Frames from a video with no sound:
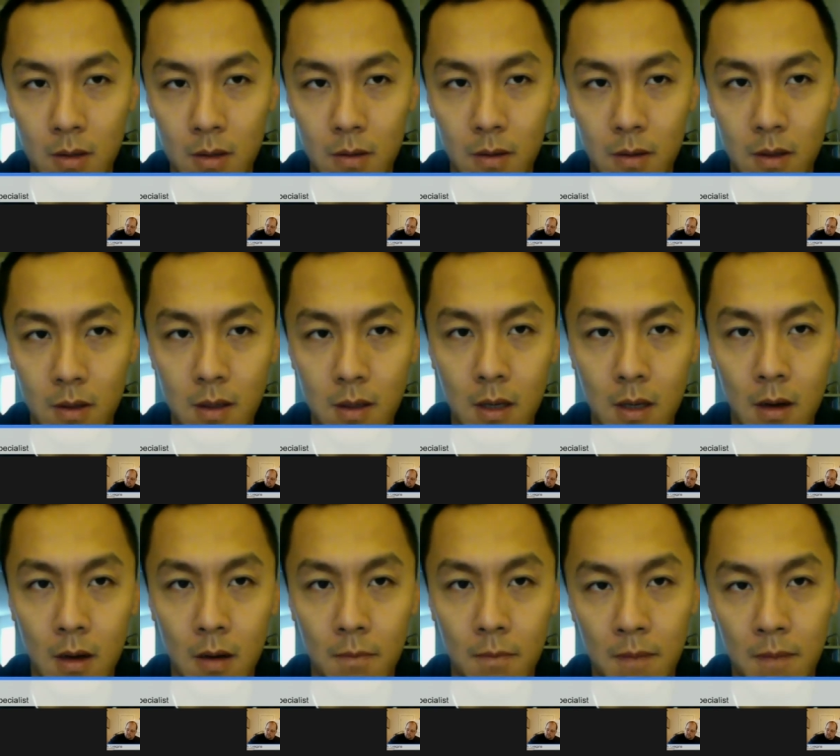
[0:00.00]
This is
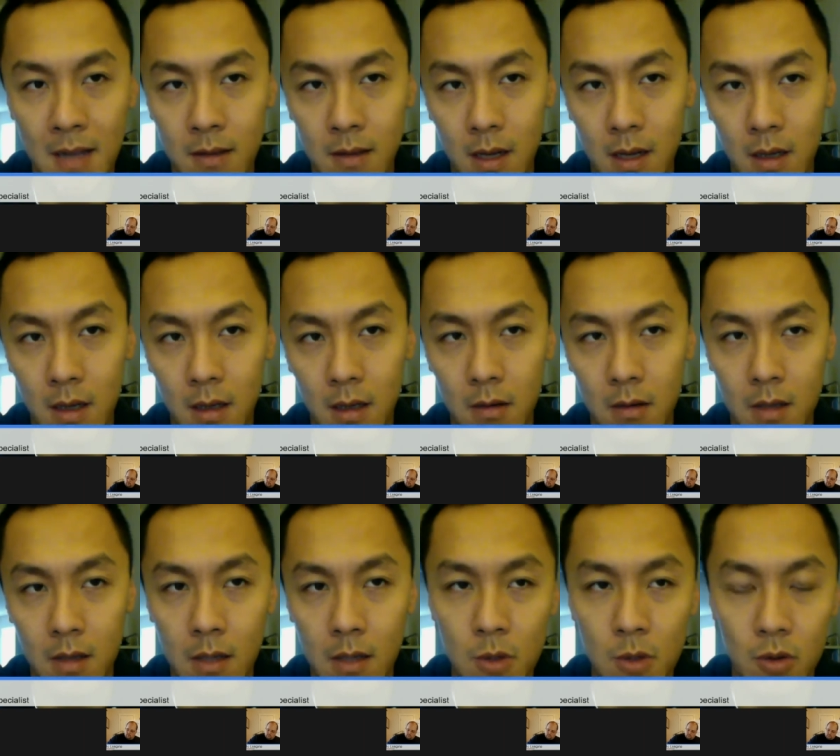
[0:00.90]
back to
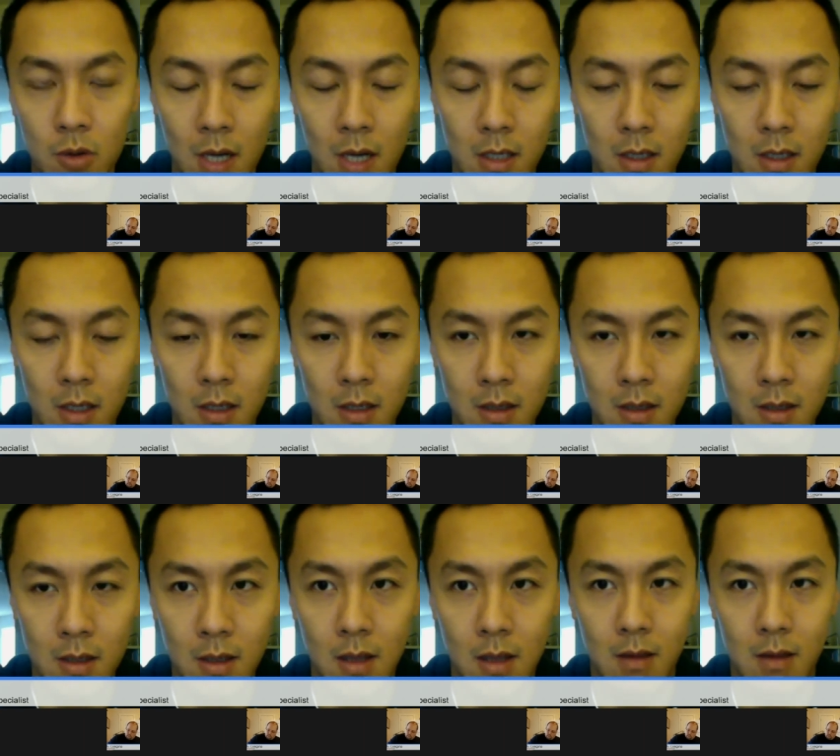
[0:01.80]
team strategy, is
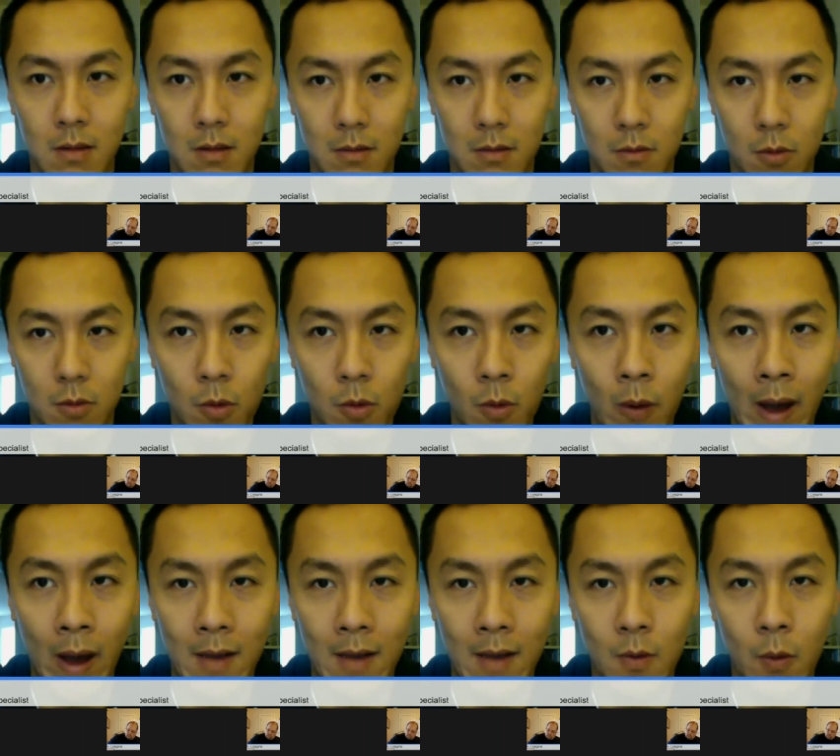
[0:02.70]
that who
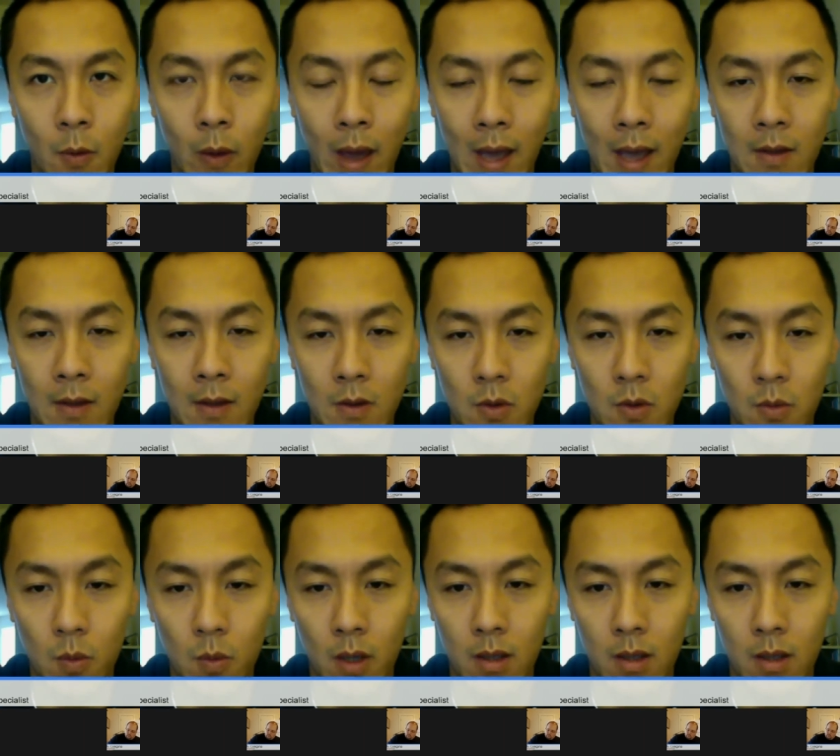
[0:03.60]
handles
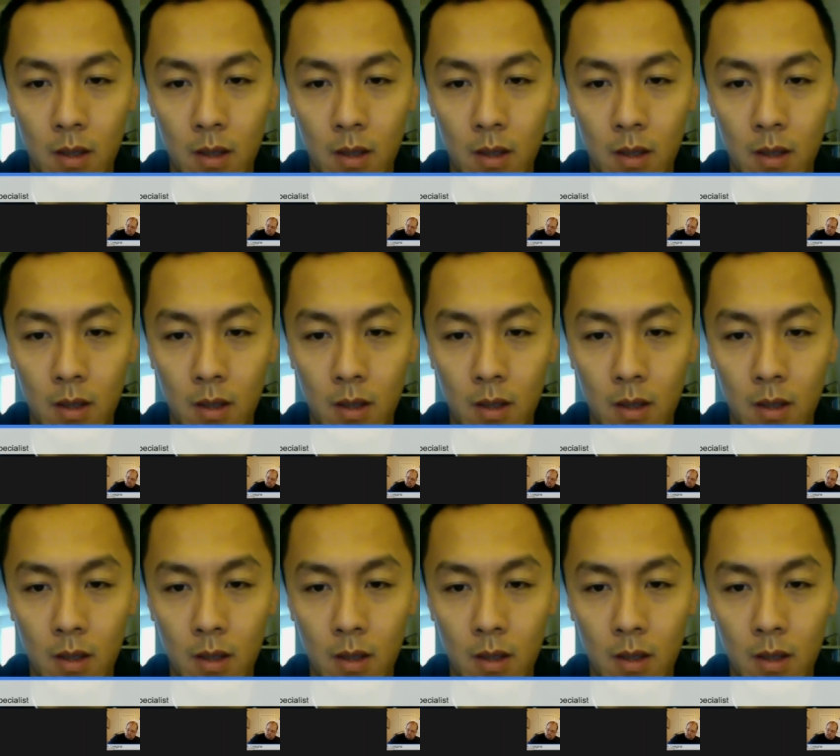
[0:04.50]
what